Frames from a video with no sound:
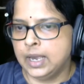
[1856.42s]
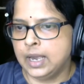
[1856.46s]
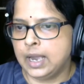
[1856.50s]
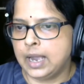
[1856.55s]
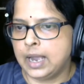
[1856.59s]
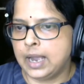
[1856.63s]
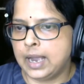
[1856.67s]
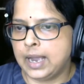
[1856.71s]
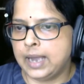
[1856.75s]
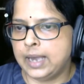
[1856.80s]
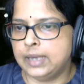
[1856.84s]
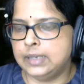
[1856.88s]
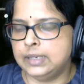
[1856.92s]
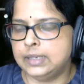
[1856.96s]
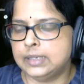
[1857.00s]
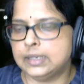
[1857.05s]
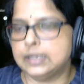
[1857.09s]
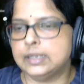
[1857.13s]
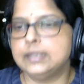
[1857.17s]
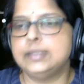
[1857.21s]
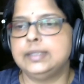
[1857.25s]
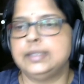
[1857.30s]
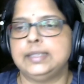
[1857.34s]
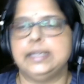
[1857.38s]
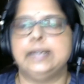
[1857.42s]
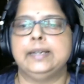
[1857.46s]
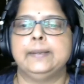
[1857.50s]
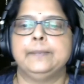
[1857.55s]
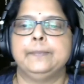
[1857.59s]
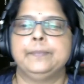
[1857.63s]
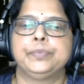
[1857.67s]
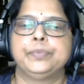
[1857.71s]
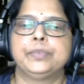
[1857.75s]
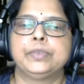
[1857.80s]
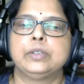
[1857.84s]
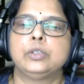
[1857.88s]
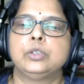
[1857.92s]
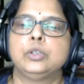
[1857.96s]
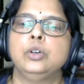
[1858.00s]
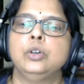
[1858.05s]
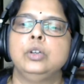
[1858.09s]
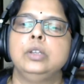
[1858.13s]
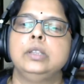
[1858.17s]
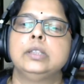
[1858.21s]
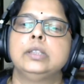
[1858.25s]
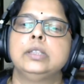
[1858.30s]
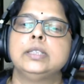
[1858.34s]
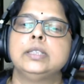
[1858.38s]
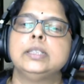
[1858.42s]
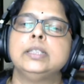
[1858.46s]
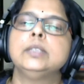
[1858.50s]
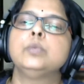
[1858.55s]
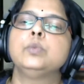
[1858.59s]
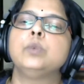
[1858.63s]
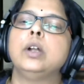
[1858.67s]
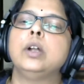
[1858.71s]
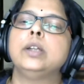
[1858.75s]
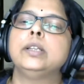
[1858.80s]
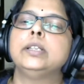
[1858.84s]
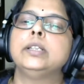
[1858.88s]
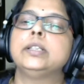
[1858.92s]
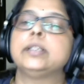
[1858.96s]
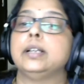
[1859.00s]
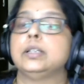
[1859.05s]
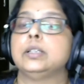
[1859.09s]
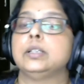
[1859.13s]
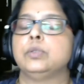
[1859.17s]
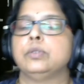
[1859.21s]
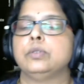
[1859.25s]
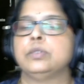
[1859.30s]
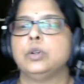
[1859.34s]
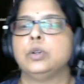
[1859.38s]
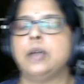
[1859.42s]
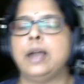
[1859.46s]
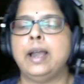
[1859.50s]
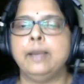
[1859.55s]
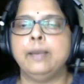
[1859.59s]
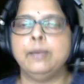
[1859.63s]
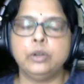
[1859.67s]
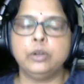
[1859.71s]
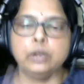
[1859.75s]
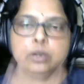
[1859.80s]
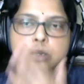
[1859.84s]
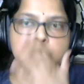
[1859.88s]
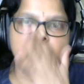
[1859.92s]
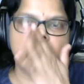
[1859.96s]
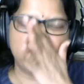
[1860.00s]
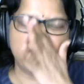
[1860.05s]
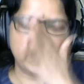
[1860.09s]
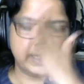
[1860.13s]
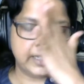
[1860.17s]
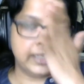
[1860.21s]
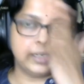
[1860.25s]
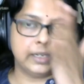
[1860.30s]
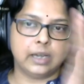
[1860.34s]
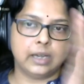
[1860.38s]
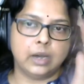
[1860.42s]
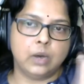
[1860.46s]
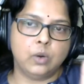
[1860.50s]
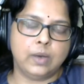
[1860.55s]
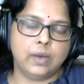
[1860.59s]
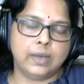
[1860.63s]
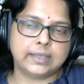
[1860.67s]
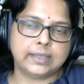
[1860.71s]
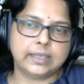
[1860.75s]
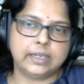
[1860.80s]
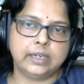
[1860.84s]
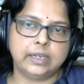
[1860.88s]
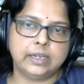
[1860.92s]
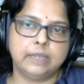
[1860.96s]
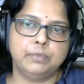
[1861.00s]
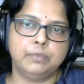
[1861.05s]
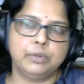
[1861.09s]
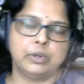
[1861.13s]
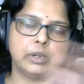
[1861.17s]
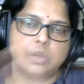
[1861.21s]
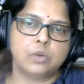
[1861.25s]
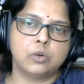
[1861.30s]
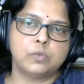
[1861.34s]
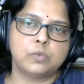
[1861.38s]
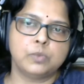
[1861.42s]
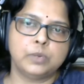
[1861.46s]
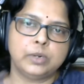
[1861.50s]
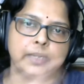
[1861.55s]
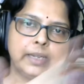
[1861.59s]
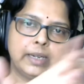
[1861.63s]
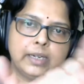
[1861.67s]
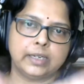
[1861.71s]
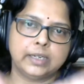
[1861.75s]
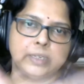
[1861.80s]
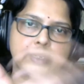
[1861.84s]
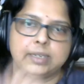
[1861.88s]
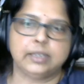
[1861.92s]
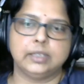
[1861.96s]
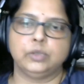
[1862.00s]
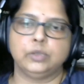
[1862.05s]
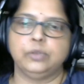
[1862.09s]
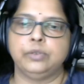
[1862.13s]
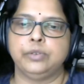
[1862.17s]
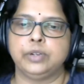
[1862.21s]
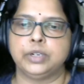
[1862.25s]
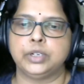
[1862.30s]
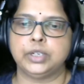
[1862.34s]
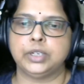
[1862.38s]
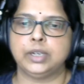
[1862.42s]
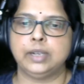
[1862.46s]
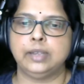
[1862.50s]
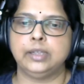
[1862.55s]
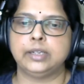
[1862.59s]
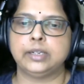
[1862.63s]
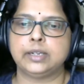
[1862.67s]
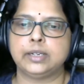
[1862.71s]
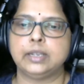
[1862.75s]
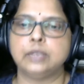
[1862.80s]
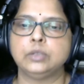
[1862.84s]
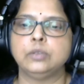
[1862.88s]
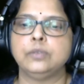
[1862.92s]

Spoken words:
and z. So this is what the transfer. So I'm going to look at it now as an input output and a transfer function. And the transfer